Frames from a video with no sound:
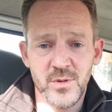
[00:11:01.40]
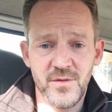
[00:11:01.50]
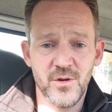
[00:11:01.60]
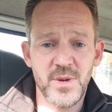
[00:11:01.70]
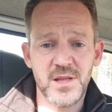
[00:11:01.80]
me
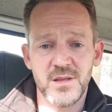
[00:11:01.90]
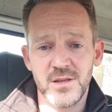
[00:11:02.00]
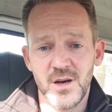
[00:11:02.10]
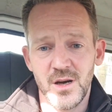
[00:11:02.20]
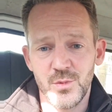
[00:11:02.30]
for a business
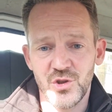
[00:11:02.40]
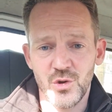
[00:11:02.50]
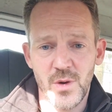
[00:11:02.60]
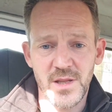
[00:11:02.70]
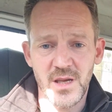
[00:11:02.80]
card, which I
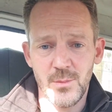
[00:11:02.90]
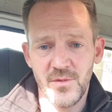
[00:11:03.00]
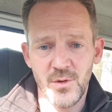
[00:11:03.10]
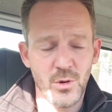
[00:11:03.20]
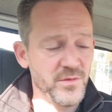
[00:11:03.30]
always keep a
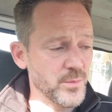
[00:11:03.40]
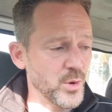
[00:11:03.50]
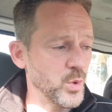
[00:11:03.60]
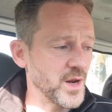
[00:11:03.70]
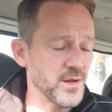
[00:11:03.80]
few of in my
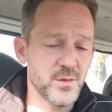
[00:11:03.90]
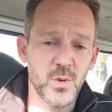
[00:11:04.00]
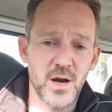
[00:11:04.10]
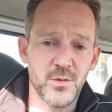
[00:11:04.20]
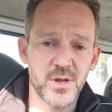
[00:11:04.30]
wallet as
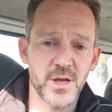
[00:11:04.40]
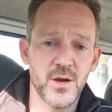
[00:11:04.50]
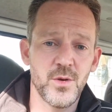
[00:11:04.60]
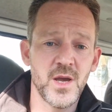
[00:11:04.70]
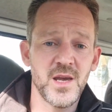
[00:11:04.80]
well.
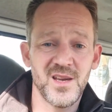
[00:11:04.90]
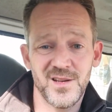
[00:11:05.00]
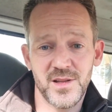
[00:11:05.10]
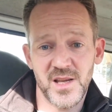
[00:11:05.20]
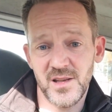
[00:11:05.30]
So in
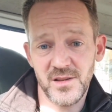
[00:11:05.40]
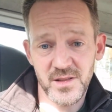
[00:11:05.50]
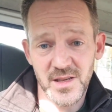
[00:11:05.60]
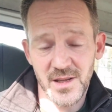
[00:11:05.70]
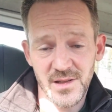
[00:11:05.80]
a
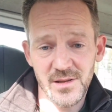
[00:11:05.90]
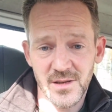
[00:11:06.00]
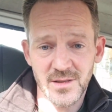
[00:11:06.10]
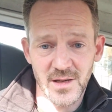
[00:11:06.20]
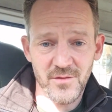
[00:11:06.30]
sense, it's
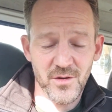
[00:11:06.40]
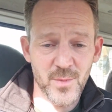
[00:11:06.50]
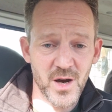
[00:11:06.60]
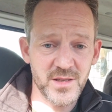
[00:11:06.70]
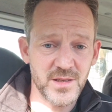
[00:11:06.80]
going to deliver
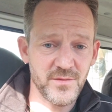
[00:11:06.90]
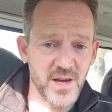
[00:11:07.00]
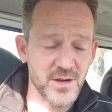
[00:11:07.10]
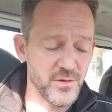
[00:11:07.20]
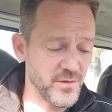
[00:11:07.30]
marketing
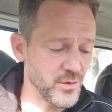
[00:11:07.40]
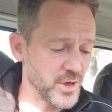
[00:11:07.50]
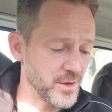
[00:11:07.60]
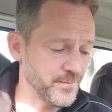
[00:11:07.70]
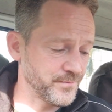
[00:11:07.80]
value for you.